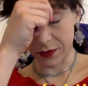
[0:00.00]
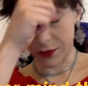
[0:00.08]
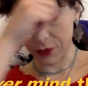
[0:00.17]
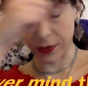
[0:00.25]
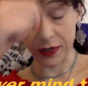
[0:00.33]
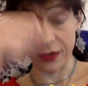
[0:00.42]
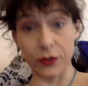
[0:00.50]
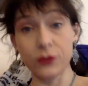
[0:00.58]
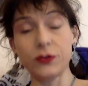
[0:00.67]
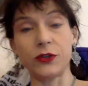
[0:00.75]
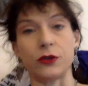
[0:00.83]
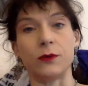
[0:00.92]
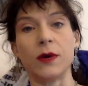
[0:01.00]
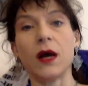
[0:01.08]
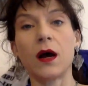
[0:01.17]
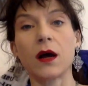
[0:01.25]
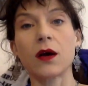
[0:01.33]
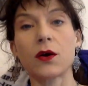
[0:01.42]
do it on YouTube.
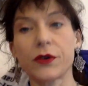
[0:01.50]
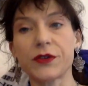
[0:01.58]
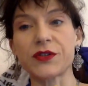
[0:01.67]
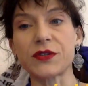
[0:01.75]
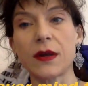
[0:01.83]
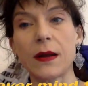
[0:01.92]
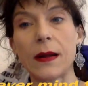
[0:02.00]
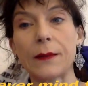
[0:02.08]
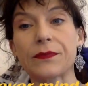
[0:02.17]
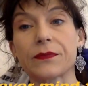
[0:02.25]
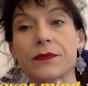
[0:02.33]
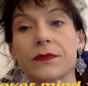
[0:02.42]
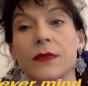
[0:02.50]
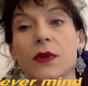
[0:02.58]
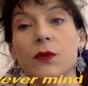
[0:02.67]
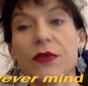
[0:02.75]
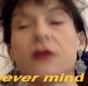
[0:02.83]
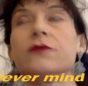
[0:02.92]
Of course,
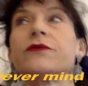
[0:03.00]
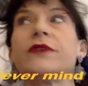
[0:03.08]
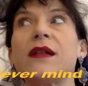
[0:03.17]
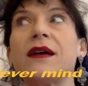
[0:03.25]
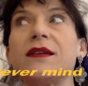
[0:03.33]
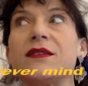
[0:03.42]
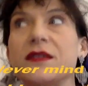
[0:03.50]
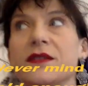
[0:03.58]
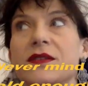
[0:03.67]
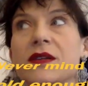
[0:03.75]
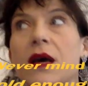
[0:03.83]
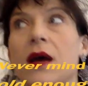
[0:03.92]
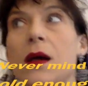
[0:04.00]
what they don't realize is